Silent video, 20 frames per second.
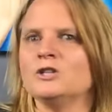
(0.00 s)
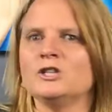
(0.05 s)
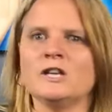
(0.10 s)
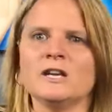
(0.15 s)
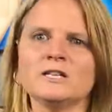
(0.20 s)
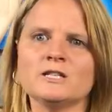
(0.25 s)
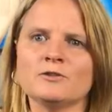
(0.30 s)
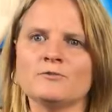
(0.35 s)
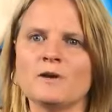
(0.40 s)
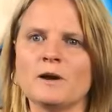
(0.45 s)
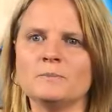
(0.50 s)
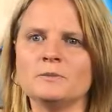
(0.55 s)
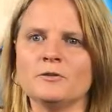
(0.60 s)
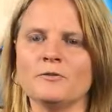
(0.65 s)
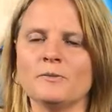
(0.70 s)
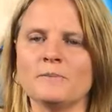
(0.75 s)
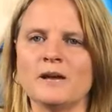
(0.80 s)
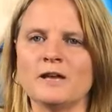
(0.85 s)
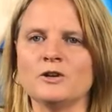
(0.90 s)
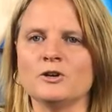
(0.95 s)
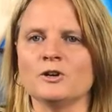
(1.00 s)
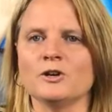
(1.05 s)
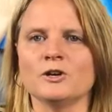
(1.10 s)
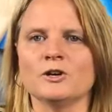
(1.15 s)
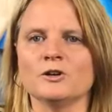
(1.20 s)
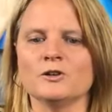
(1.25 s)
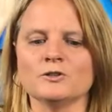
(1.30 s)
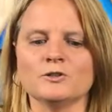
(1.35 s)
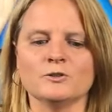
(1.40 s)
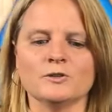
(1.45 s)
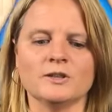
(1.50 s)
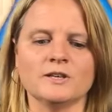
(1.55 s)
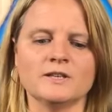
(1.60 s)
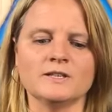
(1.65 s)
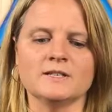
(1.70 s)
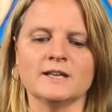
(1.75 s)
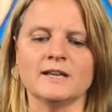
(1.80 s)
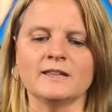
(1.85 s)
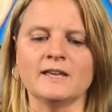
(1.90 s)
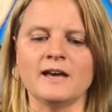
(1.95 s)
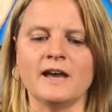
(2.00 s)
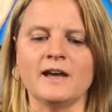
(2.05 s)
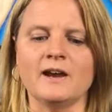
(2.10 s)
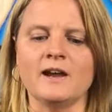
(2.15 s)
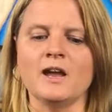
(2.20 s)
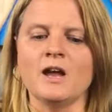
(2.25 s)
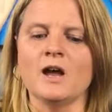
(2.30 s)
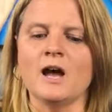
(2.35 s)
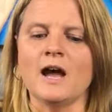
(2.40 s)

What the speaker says: chest rubs for my girls or things like that,